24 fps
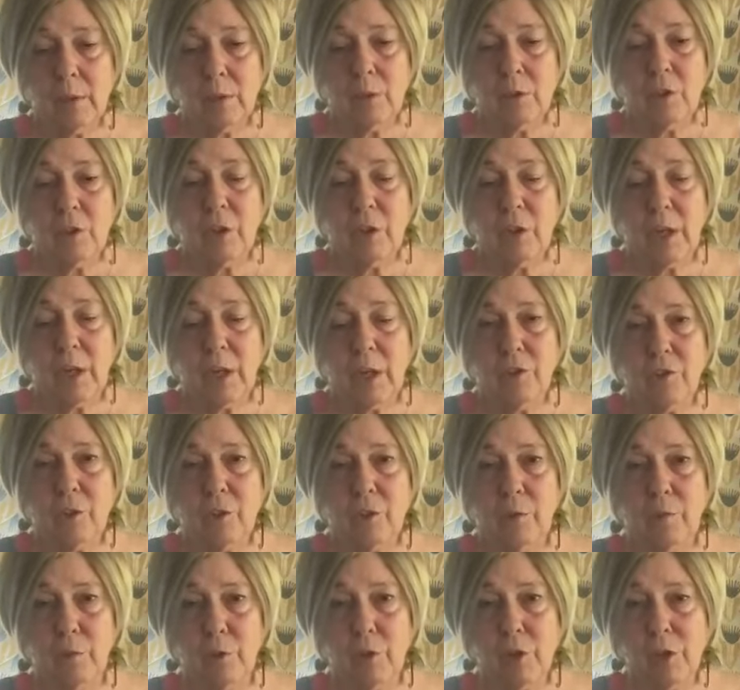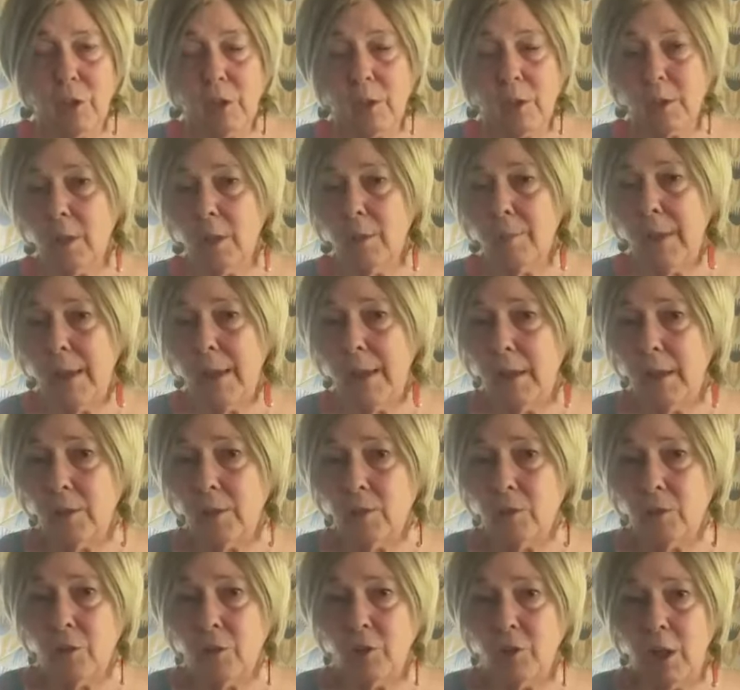suggestion versus
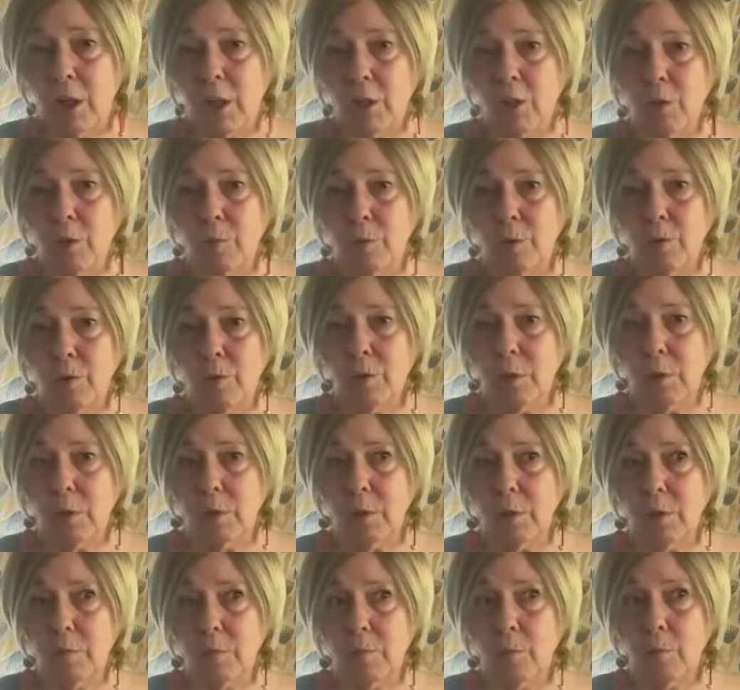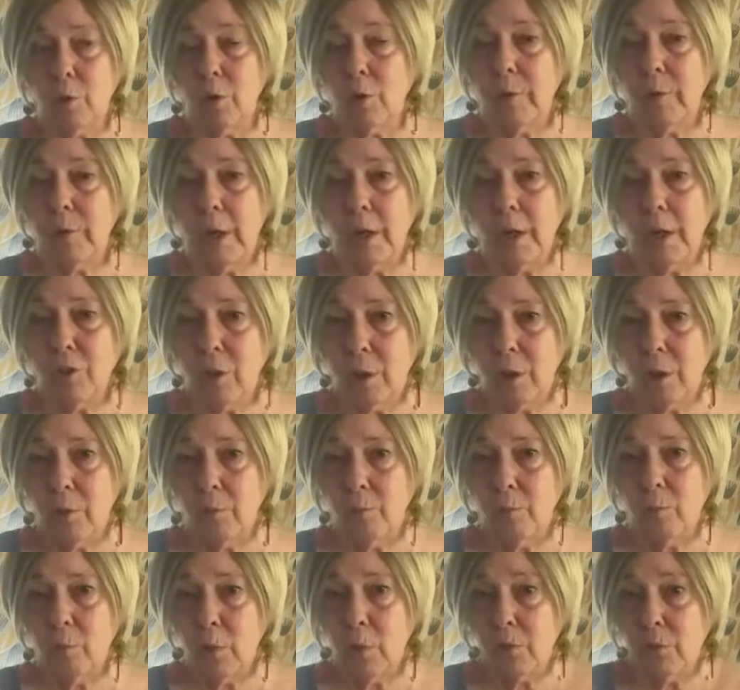commands to change a person's motivation
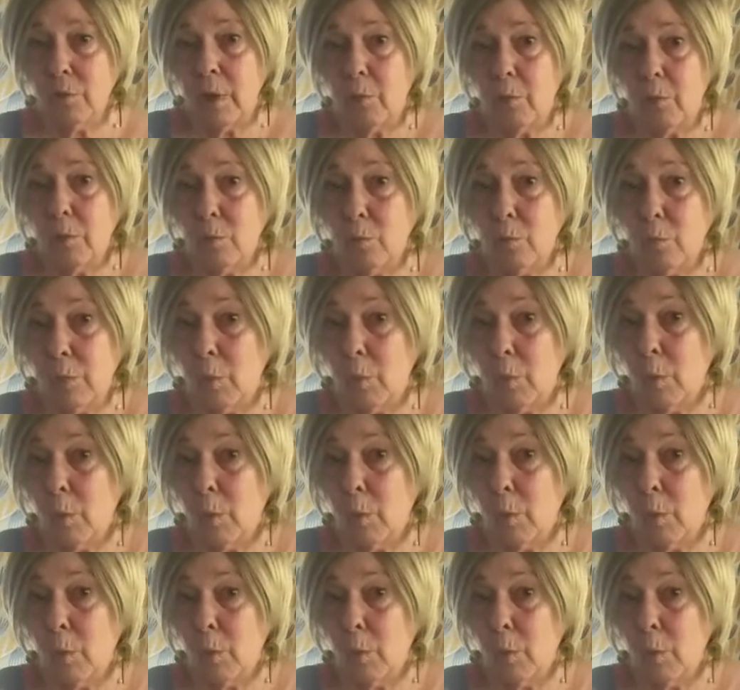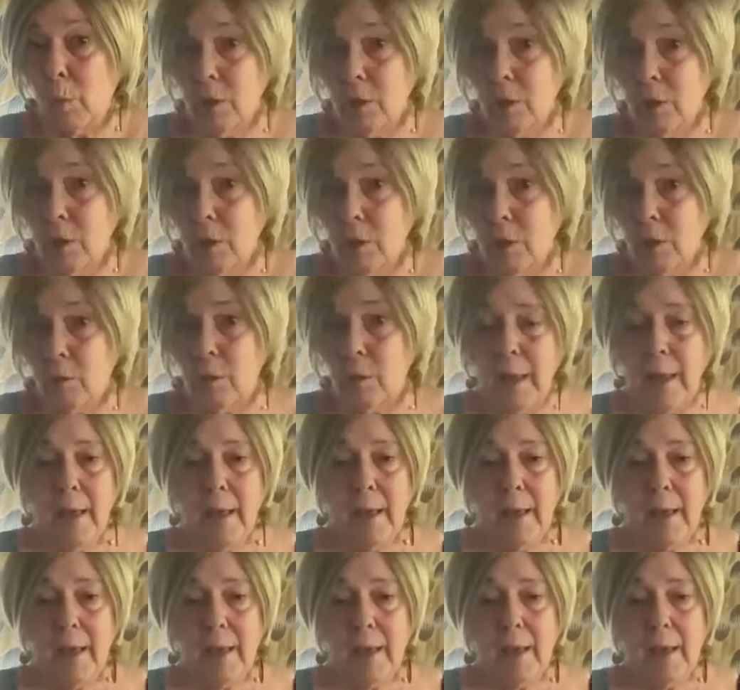and what they would be willing to do.
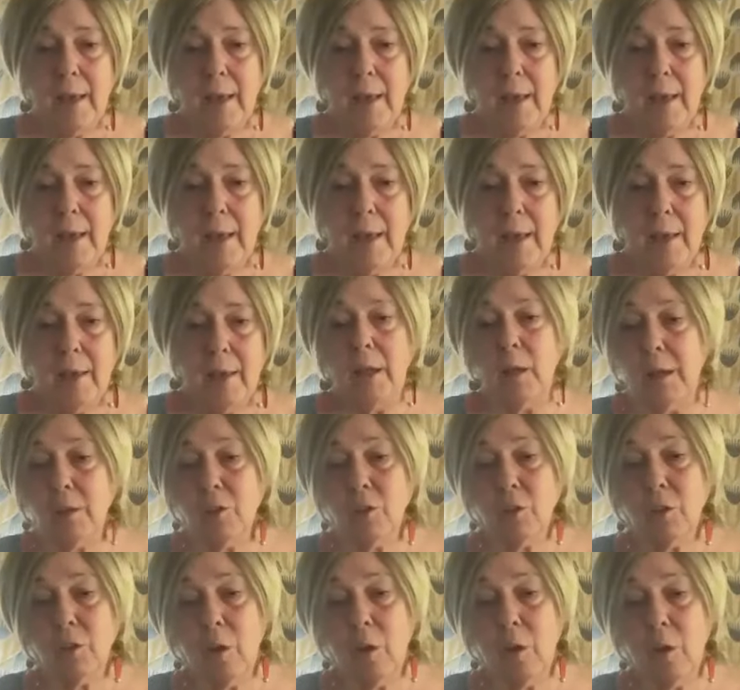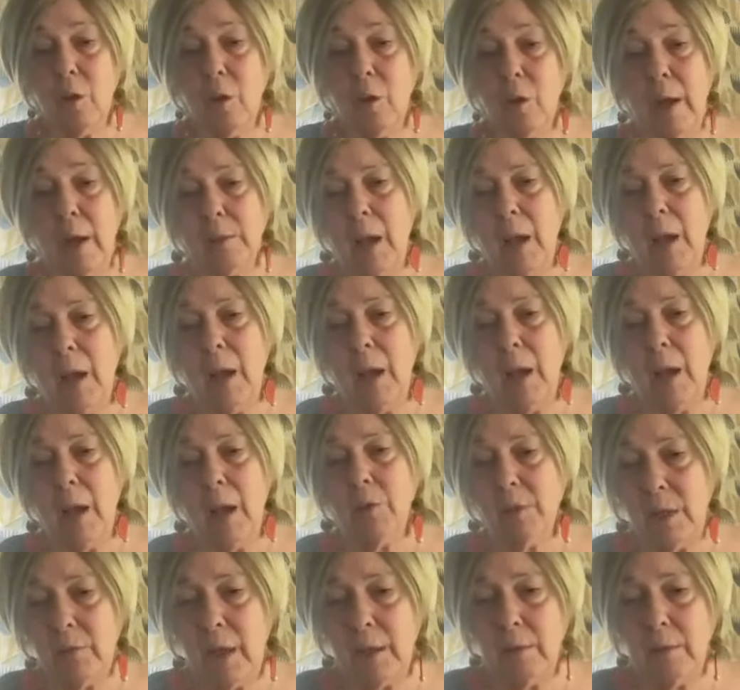Anyway, so I
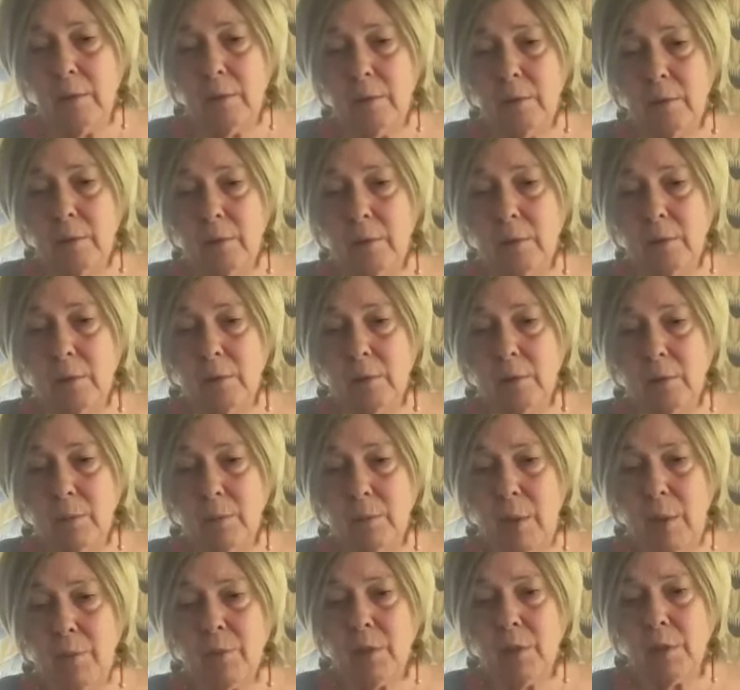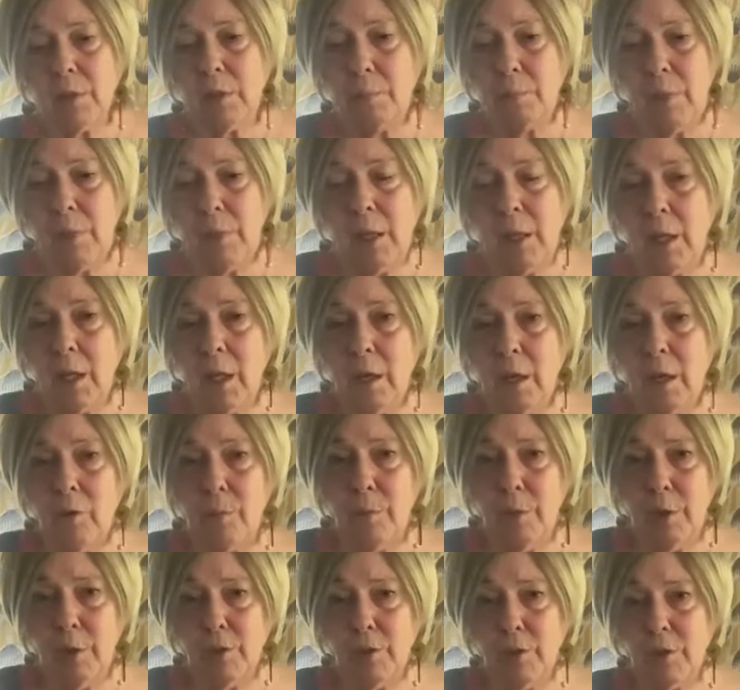would say that sometimes it's a
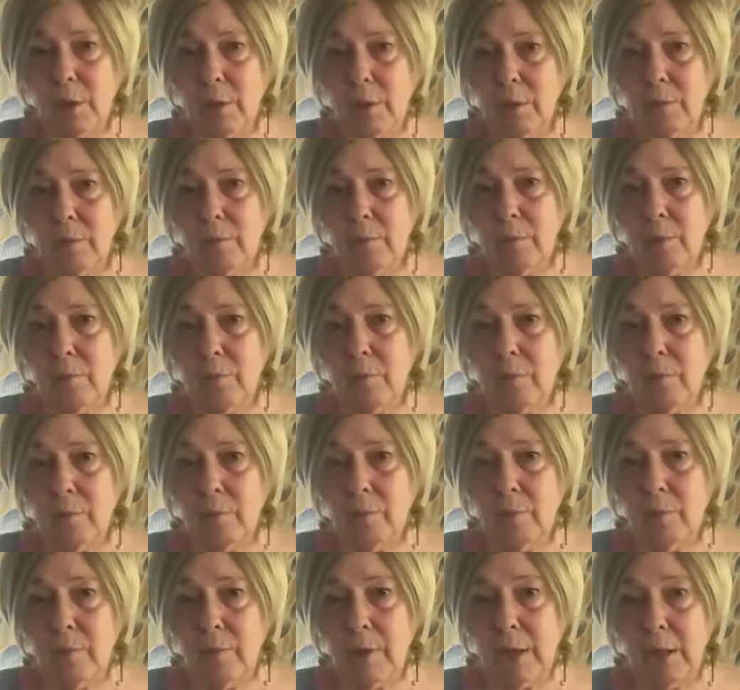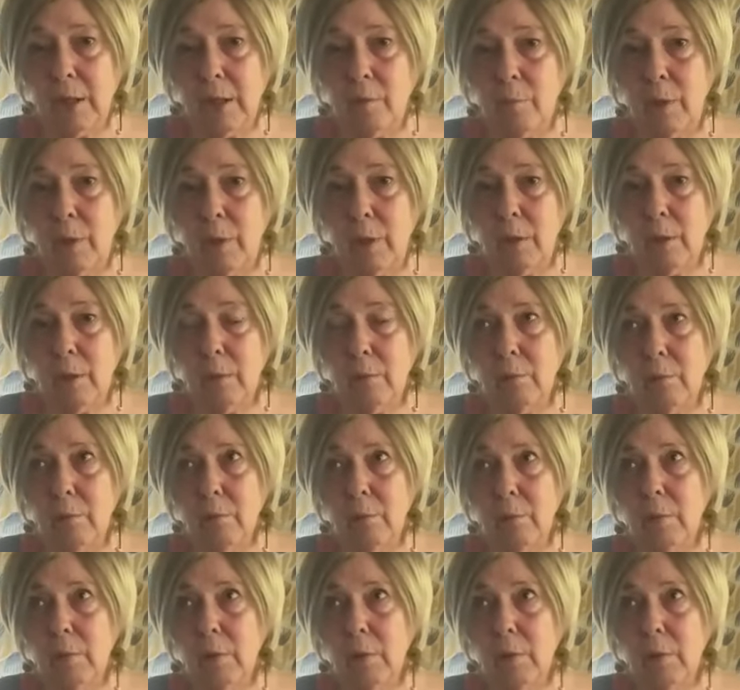meeting of a person that can be